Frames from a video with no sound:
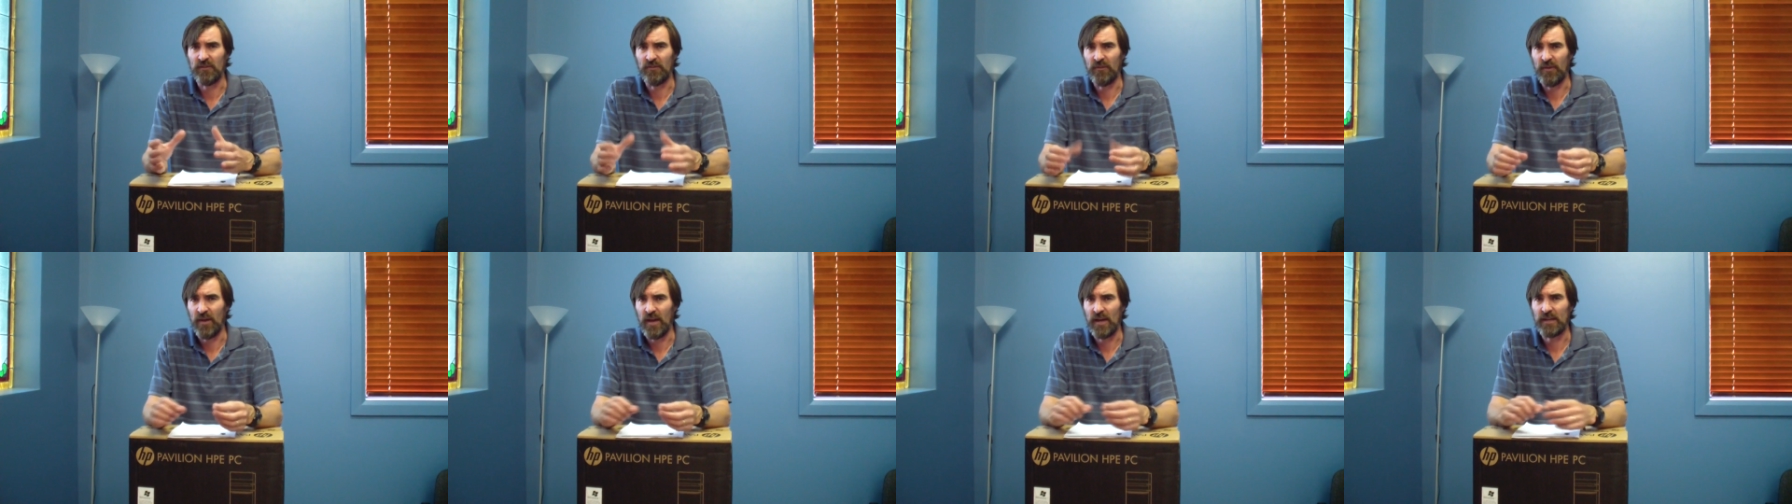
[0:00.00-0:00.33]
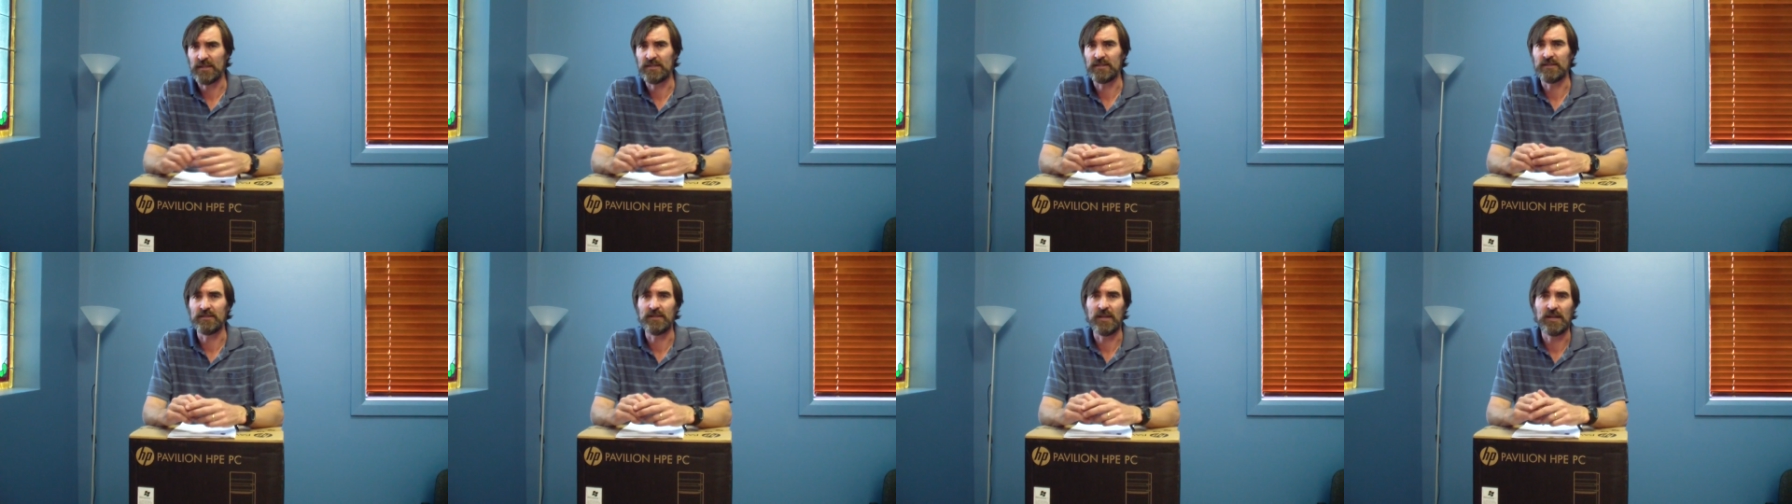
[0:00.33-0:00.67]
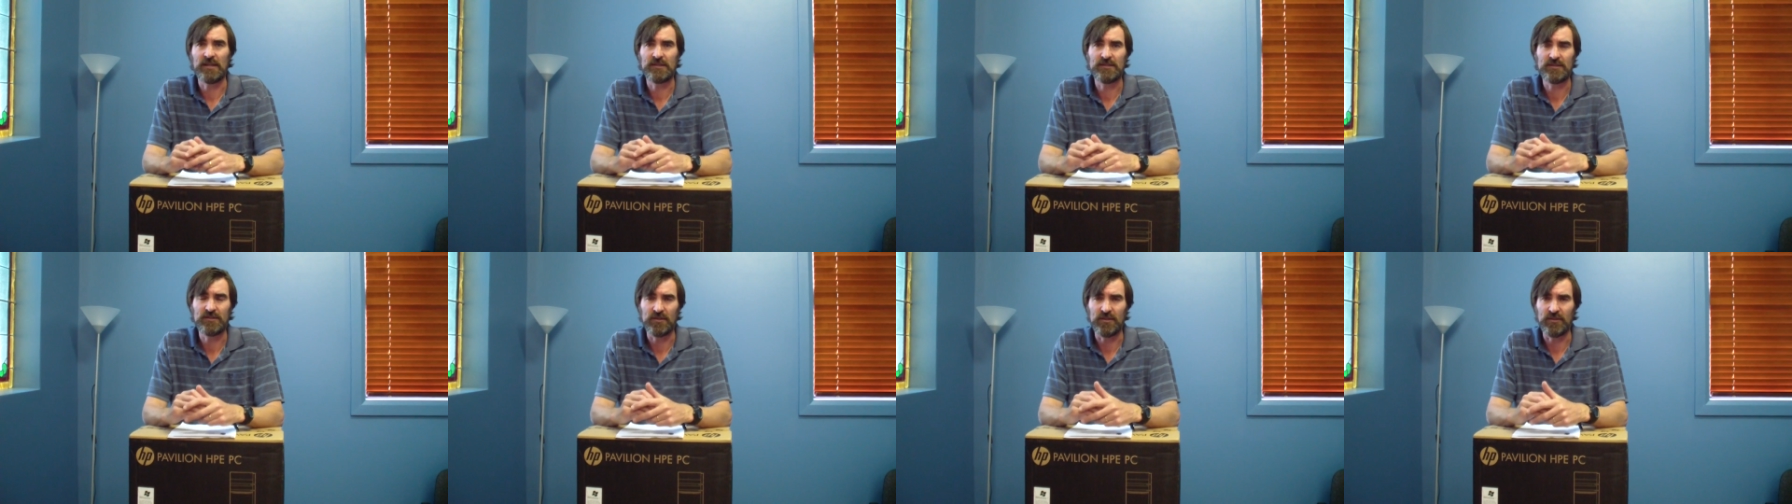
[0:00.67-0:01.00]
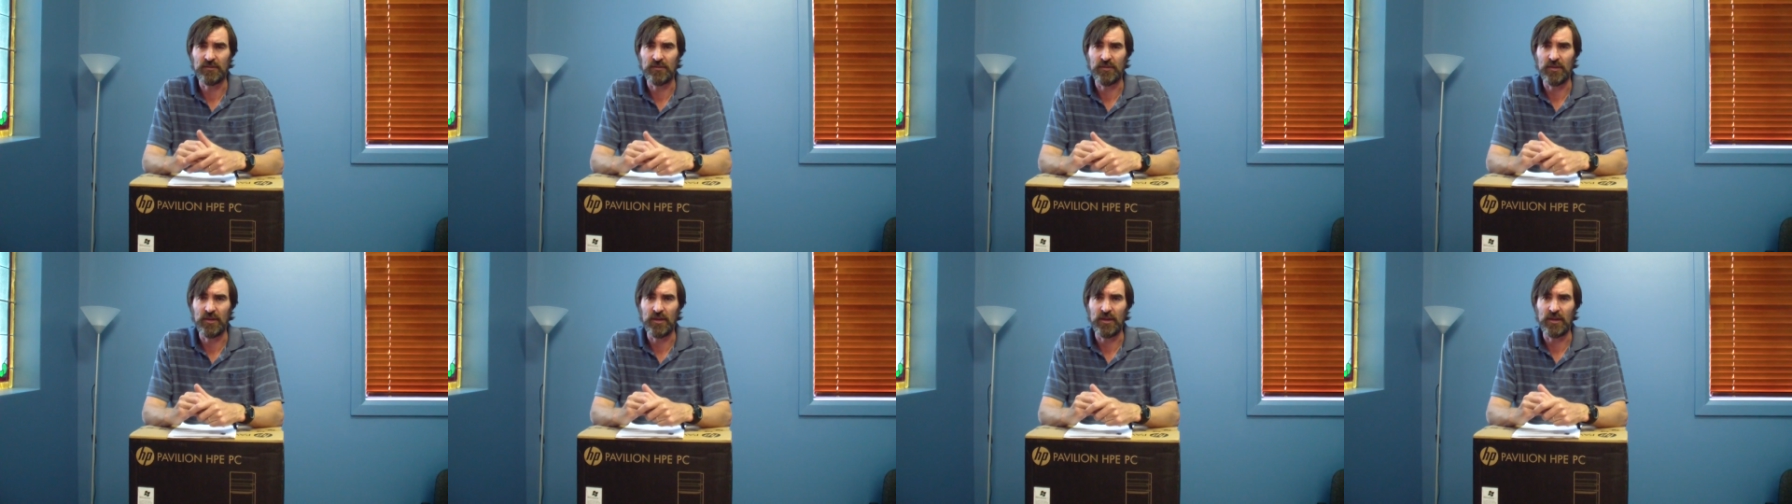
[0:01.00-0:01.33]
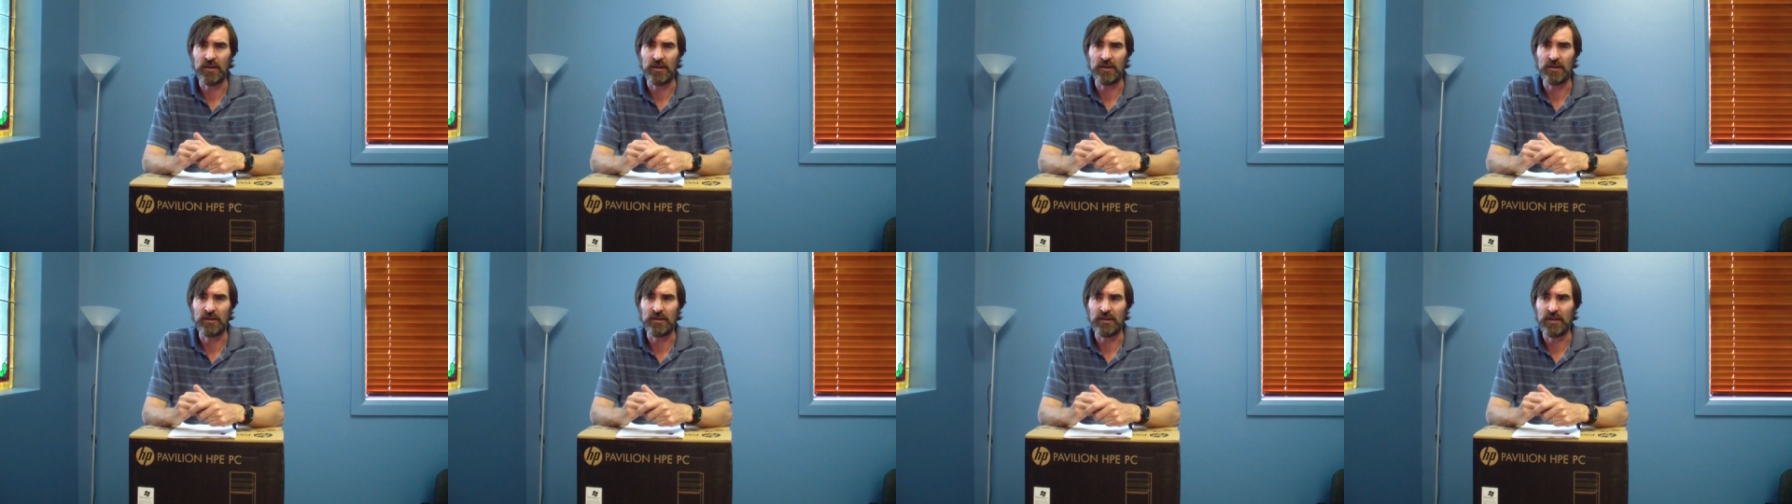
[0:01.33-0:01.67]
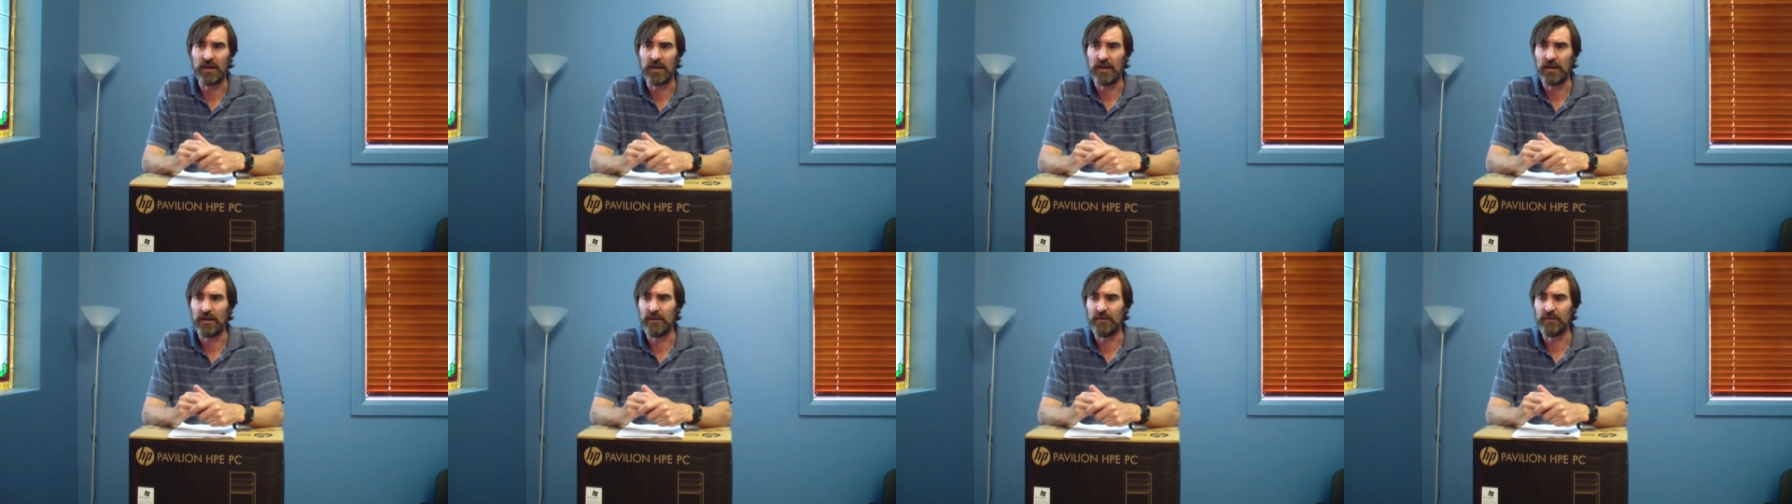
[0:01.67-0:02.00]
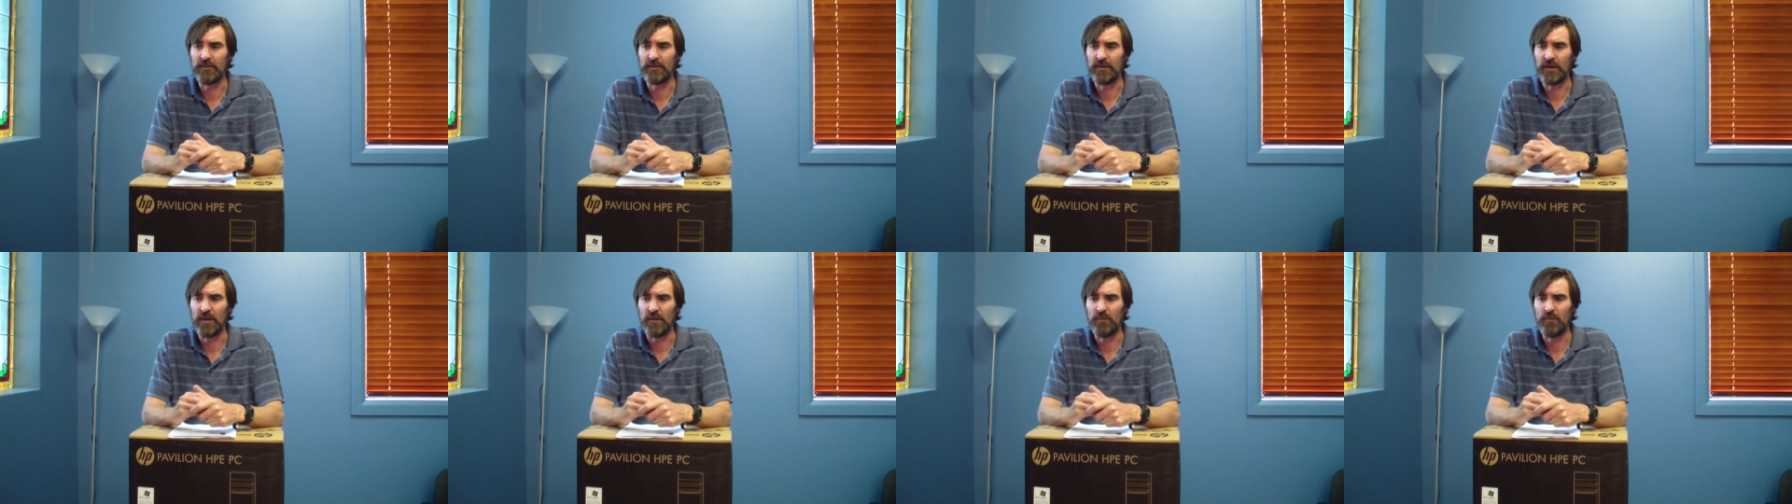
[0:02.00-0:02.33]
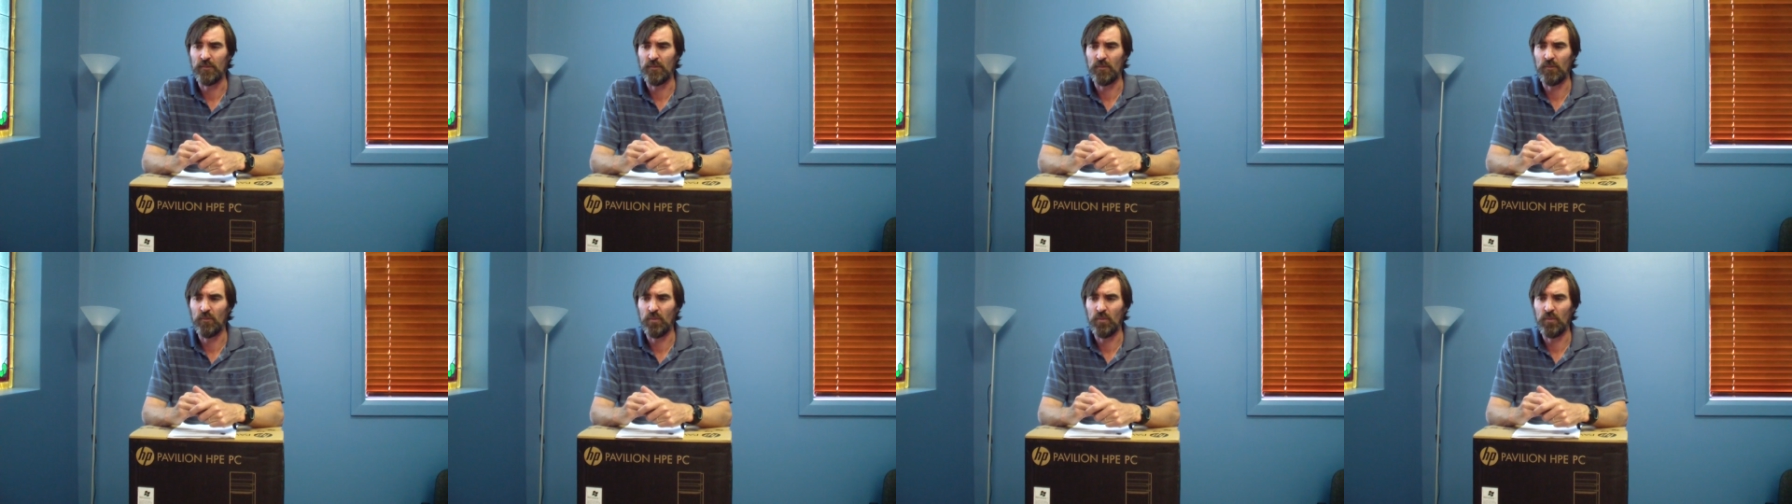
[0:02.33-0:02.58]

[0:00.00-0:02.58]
effects and that sort of thing, and you know,